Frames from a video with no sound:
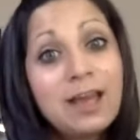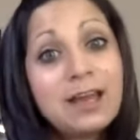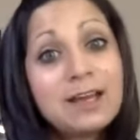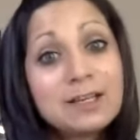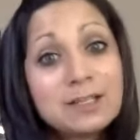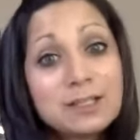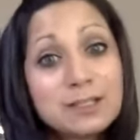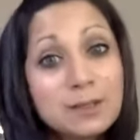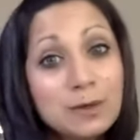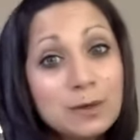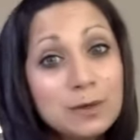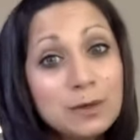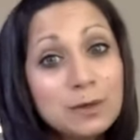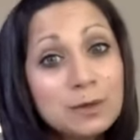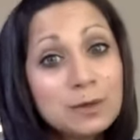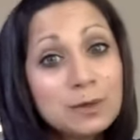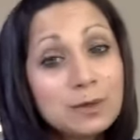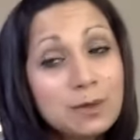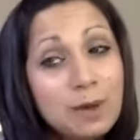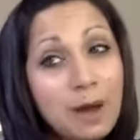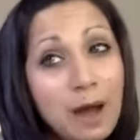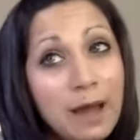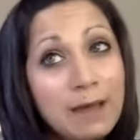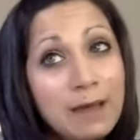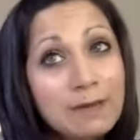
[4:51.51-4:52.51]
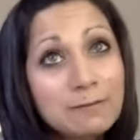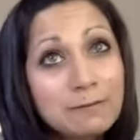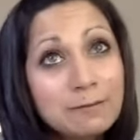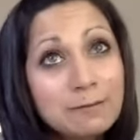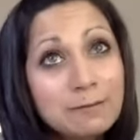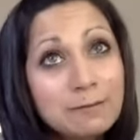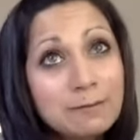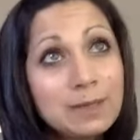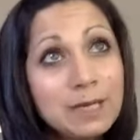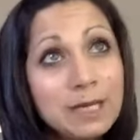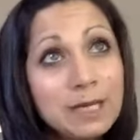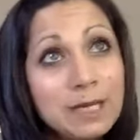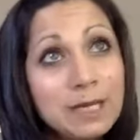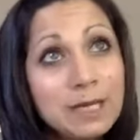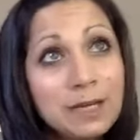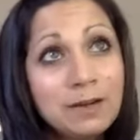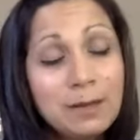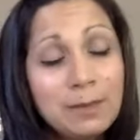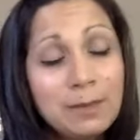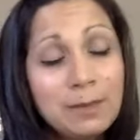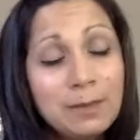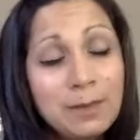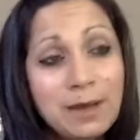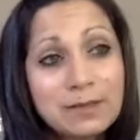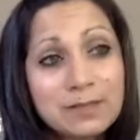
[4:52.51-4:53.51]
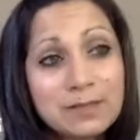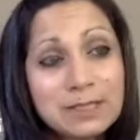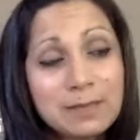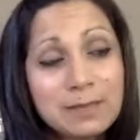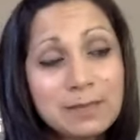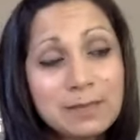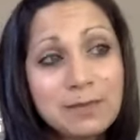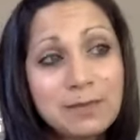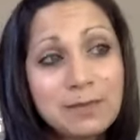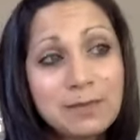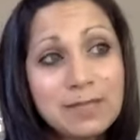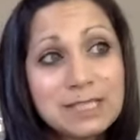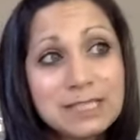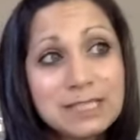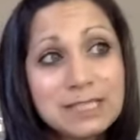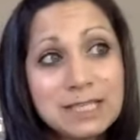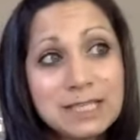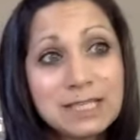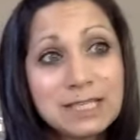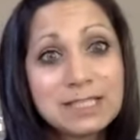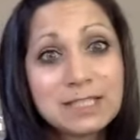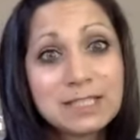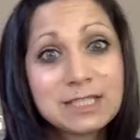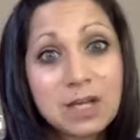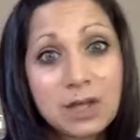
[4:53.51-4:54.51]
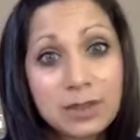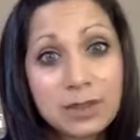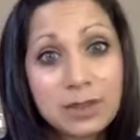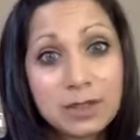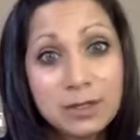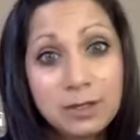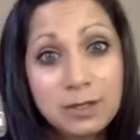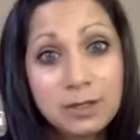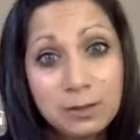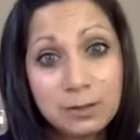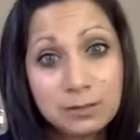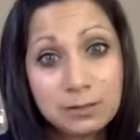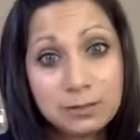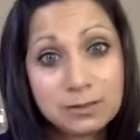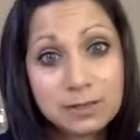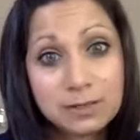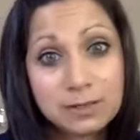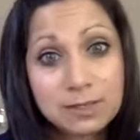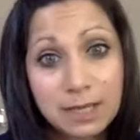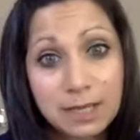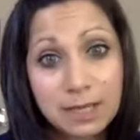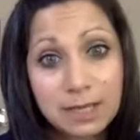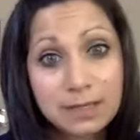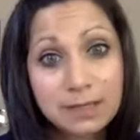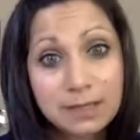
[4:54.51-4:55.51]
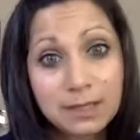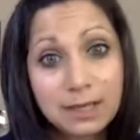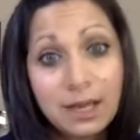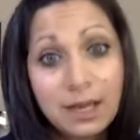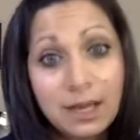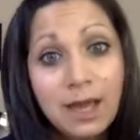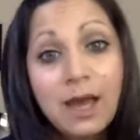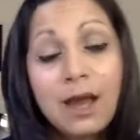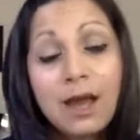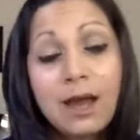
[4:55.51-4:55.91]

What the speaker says: So I've been hearing about some of these things on the news lately,